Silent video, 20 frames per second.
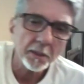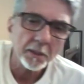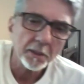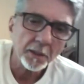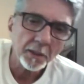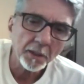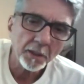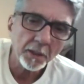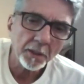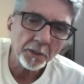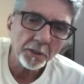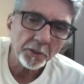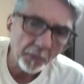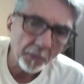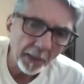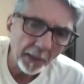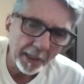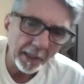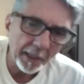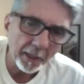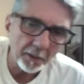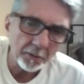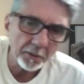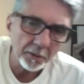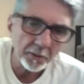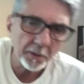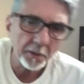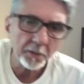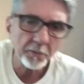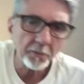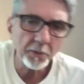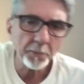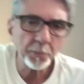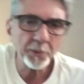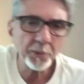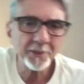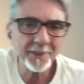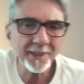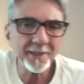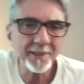Ishwara or the
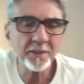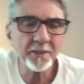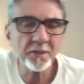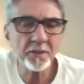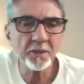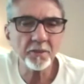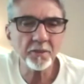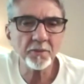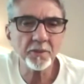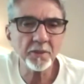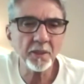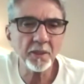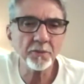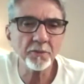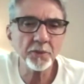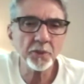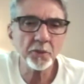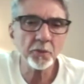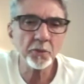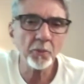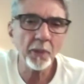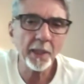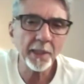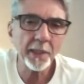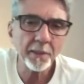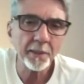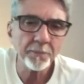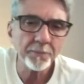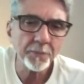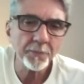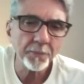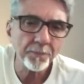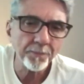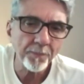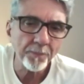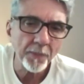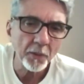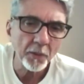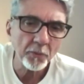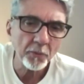representatives of Ishwara
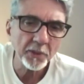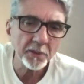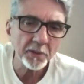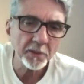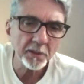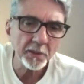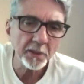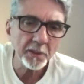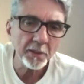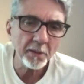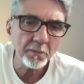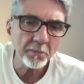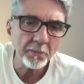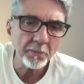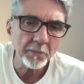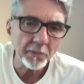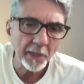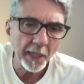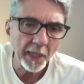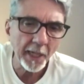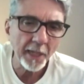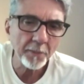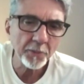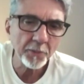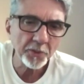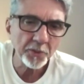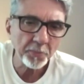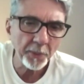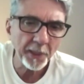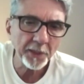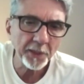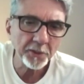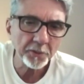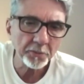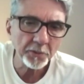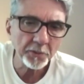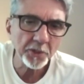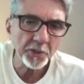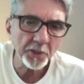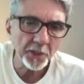within time and space,
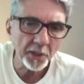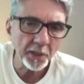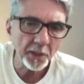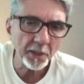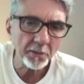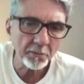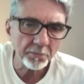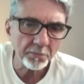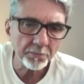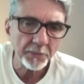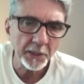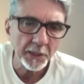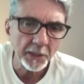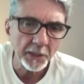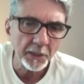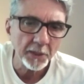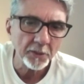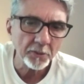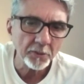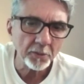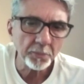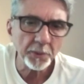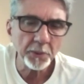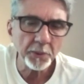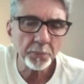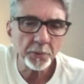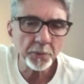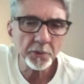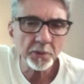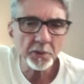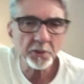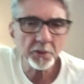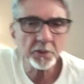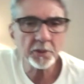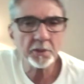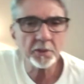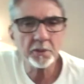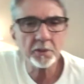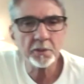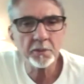which are
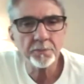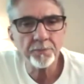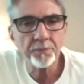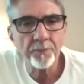superimpositions